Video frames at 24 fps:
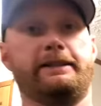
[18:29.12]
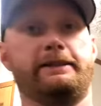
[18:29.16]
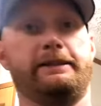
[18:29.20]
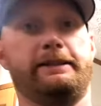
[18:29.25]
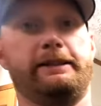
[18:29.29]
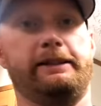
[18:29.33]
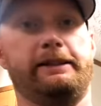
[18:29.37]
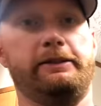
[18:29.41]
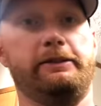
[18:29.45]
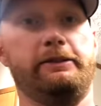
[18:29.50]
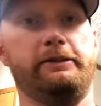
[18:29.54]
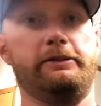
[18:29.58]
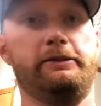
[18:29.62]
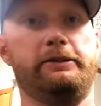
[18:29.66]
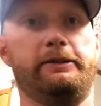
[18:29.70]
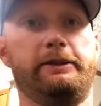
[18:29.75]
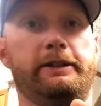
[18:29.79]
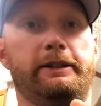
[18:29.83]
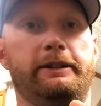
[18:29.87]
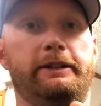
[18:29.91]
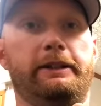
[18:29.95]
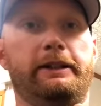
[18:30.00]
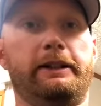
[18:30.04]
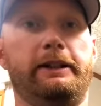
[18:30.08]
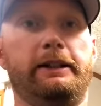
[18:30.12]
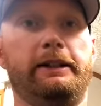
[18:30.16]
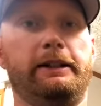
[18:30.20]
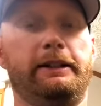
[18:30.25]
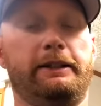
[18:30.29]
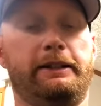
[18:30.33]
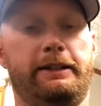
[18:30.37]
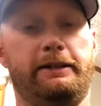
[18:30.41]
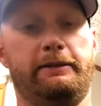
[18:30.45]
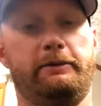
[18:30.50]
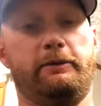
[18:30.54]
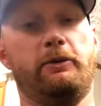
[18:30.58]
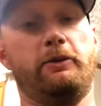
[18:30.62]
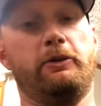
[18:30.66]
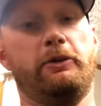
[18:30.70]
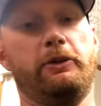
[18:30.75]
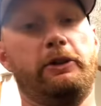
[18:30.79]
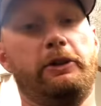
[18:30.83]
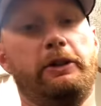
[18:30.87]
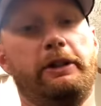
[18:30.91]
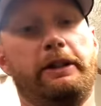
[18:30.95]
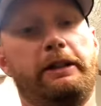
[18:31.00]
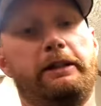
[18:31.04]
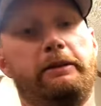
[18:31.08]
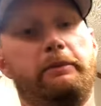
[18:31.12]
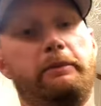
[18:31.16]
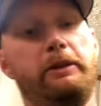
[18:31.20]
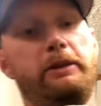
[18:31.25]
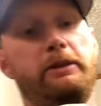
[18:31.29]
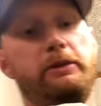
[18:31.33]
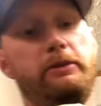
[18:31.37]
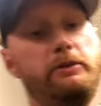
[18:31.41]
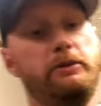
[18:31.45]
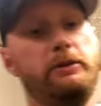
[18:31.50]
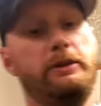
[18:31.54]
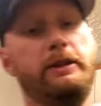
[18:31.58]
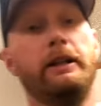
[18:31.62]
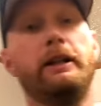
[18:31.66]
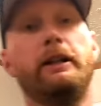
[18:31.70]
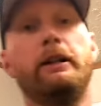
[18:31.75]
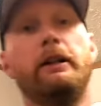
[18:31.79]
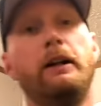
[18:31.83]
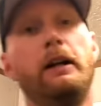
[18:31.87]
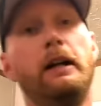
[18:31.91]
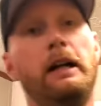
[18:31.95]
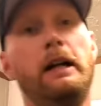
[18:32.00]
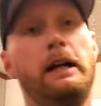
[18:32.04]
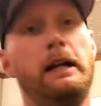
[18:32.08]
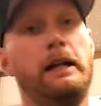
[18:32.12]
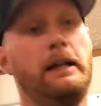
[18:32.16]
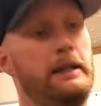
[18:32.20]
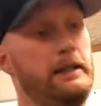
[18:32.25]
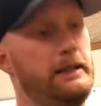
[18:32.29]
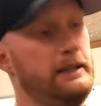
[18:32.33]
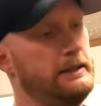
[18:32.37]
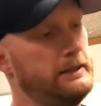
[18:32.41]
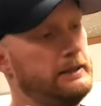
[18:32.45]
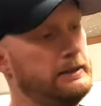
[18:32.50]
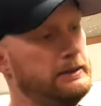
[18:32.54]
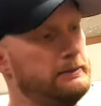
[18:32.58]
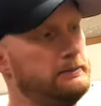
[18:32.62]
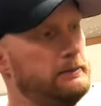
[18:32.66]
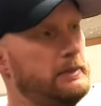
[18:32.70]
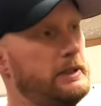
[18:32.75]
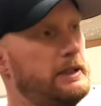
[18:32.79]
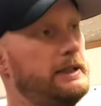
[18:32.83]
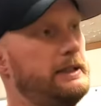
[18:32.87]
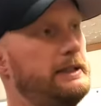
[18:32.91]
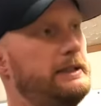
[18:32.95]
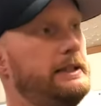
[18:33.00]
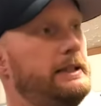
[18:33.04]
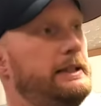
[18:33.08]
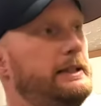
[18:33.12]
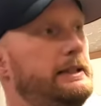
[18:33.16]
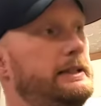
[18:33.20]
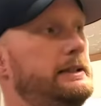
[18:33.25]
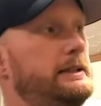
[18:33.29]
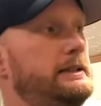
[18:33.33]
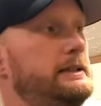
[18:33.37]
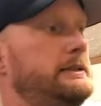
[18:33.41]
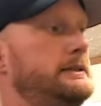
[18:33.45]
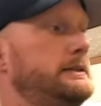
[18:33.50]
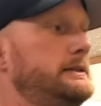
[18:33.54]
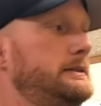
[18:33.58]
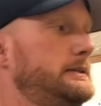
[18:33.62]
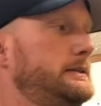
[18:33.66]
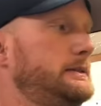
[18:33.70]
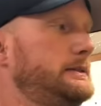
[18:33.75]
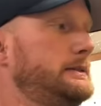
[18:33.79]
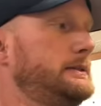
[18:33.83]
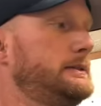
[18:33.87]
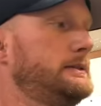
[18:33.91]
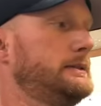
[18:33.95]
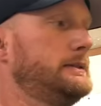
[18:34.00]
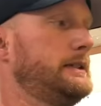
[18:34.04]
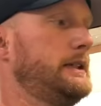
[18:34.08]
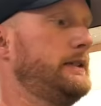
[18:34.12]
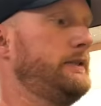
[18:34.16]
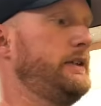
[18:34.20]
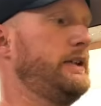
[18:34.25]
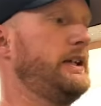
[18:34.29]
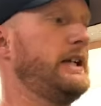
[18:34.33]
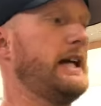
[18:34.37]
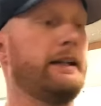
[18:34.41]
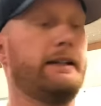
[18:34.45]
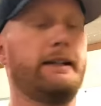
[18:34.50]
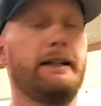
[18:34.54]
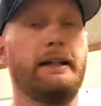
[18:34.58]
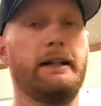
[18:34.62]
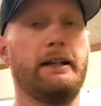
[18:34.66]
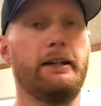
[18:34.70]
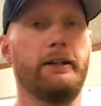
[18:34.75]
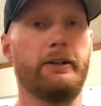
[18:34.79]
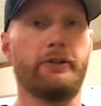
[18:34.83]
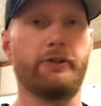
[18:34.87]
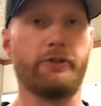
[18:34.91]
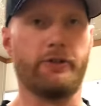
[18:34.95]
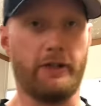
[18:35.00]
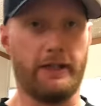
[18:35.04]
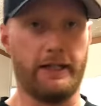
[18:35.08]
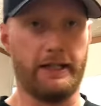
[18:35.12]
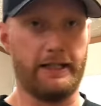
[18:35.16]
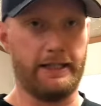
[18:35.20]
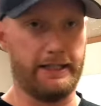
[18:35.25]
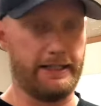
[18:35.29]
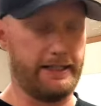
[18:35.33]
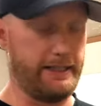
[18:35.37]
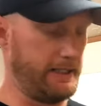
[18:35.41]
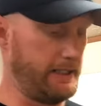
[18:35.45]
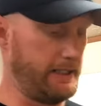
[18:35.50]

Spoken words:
used and worn and abused. But if you got the gear, train in it.